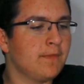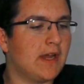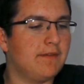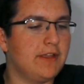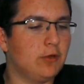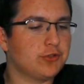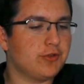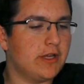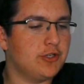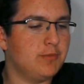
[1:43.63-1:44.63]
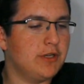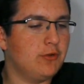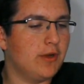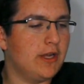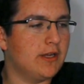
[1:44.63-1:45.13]
I have the Ultra Edge
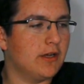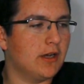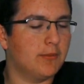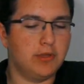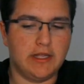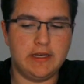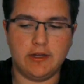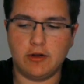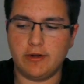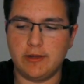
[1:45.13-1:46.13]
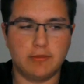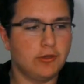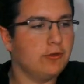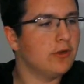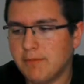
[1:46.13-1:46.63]
mid-grade blade in Guardian
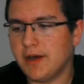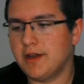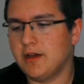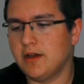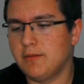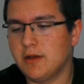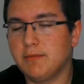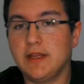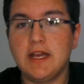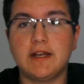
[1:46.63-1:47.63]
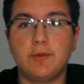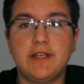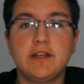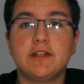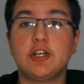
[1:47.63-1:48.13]
Blue, but yeah,
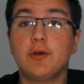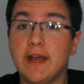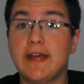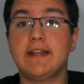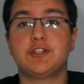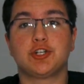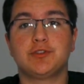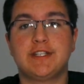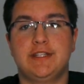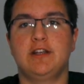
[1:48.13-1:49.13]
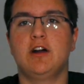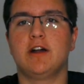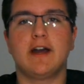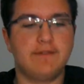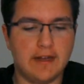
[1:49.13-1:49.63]
we're gonna go ahead and turn this thing on.
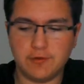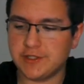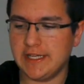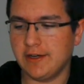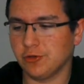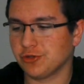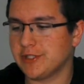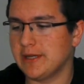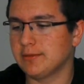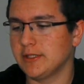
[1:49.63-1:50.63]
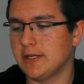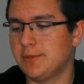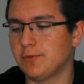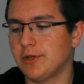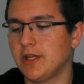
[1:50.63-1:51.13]
I've never seen an Ultrasaber lit up
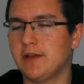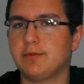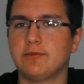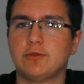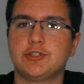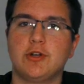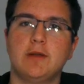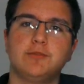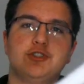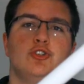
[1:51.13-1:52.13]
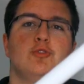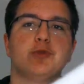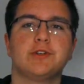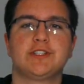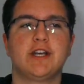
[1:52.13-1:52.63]
in real life before, so I'm
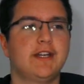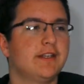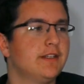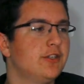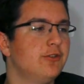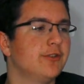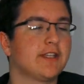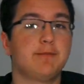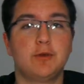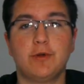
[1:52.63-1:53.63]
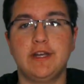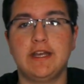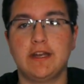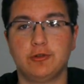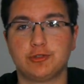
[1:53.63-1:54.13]
super excited to do this. I've been wanting to
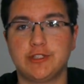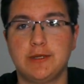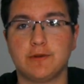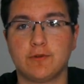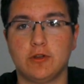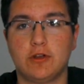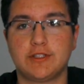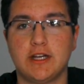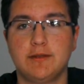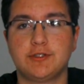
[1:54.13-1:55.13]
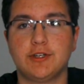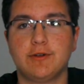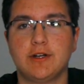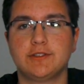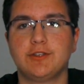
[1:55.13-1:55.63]
get an Ultrasaber for a long time,
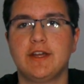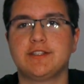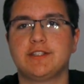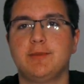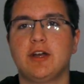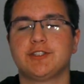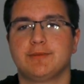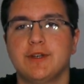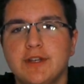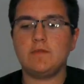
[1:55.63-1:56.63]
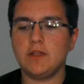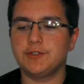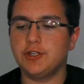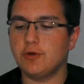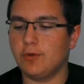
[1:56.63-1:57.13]
so yeah, this is gonna be awesome.
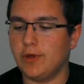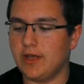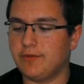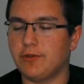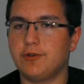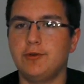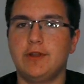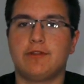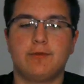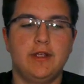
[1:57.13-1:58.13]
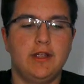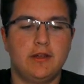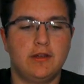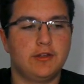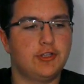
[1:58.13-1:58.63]
So without further ado, in 3,
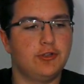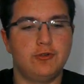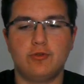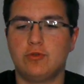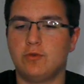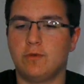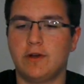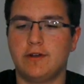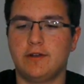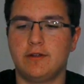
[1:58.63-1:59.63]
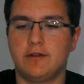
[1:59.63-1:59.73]
2, 1.